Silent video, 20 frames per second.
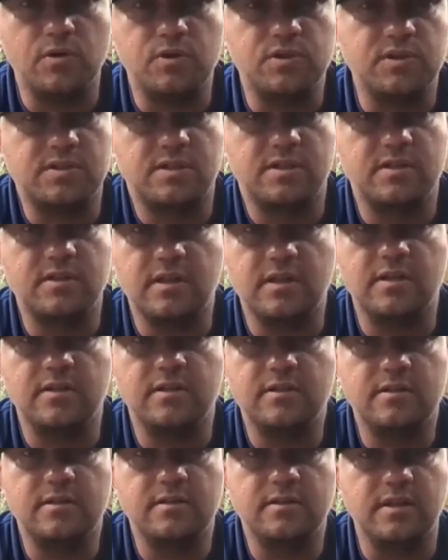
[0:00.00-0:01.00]
just the
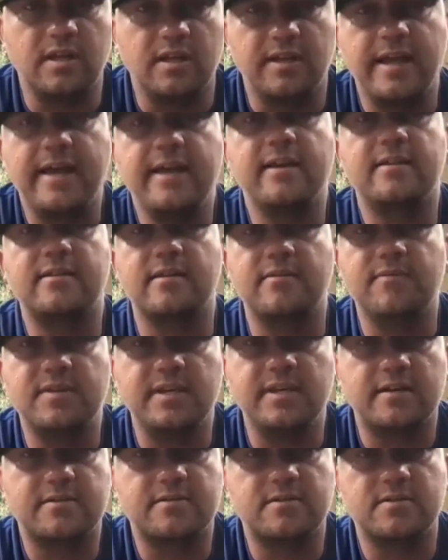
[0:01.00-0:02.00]
length of the
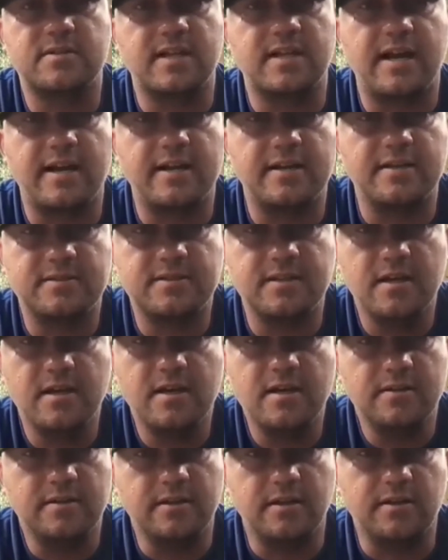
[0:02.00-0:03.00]
exercise,
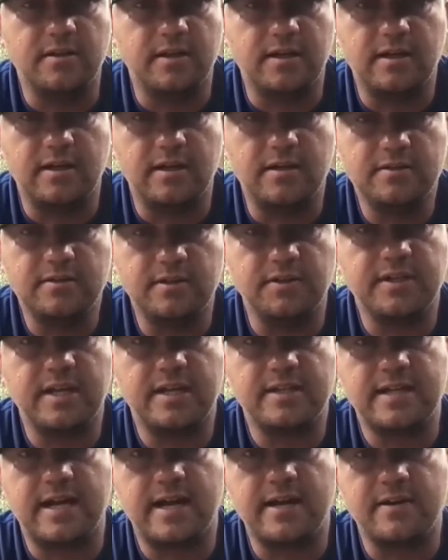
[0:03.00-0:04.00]
they'll
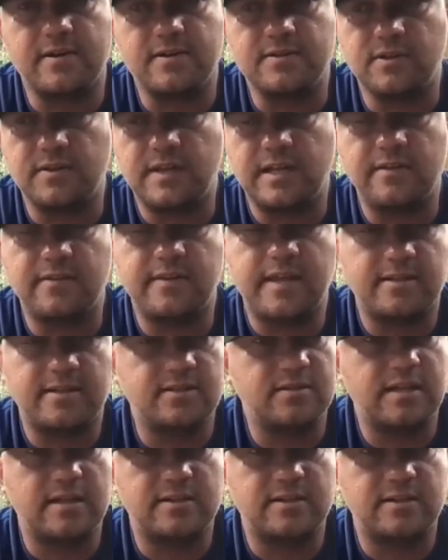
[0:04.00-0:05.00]
get tired. So
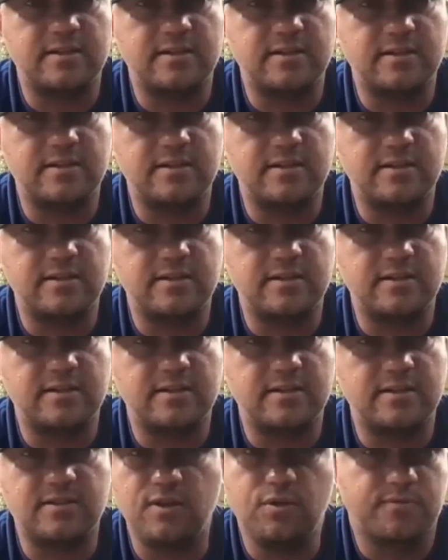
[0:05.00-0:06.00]
that's
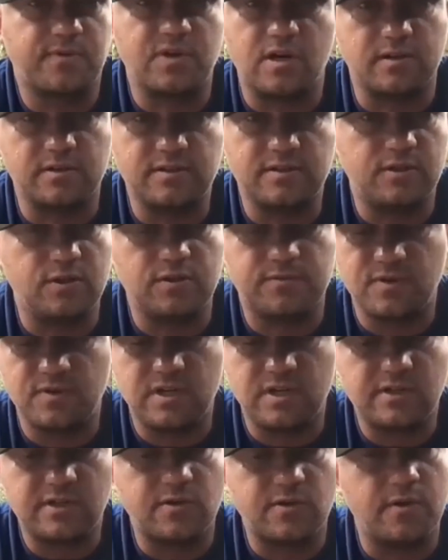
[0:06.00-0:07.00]
huge for dogs. It's
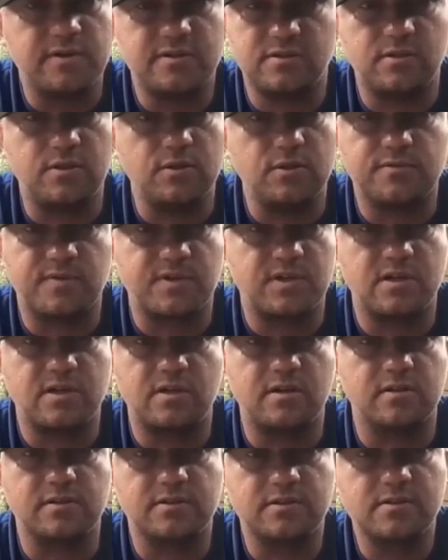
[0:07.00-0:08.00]
huge for decoys. It's huge for
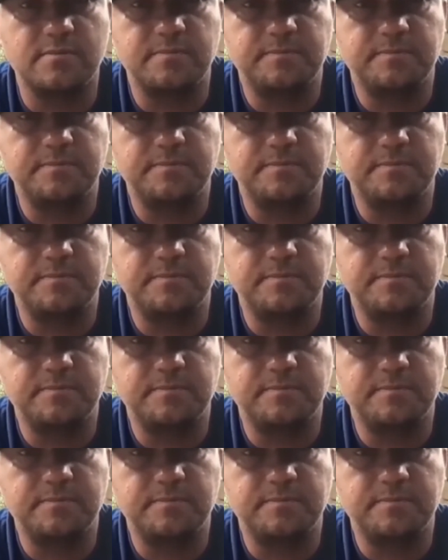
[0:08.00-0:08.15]
dogs.